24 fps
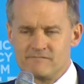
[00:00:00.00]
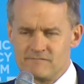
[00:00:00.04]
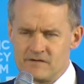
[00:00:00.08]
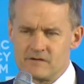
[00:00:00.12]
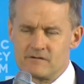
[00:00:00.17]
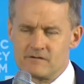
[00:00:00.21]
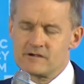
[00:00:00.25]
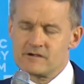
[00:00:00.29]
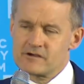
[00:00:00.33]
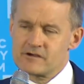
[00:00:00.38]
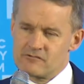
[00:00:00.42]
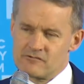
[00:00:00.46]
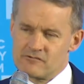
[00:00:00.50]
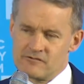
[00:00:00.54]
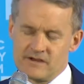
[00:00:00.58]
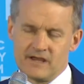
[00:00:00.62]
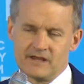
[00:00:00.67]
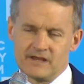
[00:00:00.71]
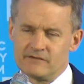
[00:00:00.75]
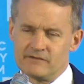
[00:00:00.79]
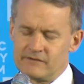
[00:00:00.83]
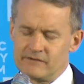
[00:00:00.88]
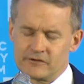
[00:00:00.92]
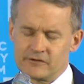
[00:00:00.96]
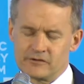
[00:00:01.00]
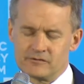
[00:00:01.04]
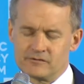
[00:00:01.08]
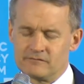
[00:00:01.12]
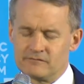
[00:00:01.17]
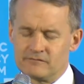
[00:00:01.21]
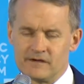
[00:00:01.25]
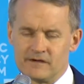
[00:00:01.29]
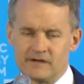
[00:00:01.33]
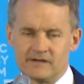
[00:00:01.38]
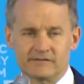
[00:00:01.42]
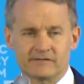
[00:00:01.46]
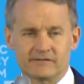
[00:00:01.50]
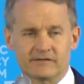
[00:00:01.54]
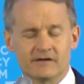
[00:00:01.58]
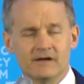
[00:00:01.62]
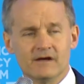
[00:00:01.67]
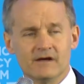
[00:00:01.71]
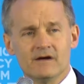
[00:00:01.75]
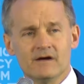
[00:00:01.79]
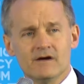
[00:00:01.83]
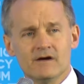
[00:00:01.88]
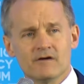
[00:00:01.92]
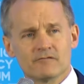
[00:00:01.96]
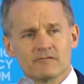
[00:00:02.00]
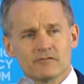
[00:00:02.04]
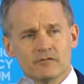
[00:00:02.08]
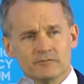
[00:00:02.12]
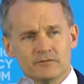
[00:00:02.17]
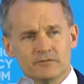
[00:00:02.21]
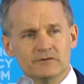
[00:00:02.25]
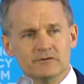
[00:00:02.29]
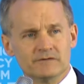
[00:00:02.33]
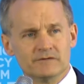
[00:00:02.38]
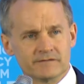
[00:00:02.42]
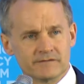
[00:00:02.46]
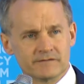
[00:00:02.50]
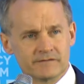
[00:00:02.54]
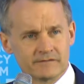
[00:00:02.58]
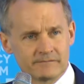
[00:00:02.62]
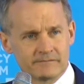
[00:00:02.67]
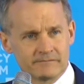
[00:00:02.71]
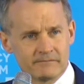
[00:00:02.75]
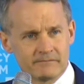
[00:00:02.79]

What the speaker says: very creative and good advice from unions,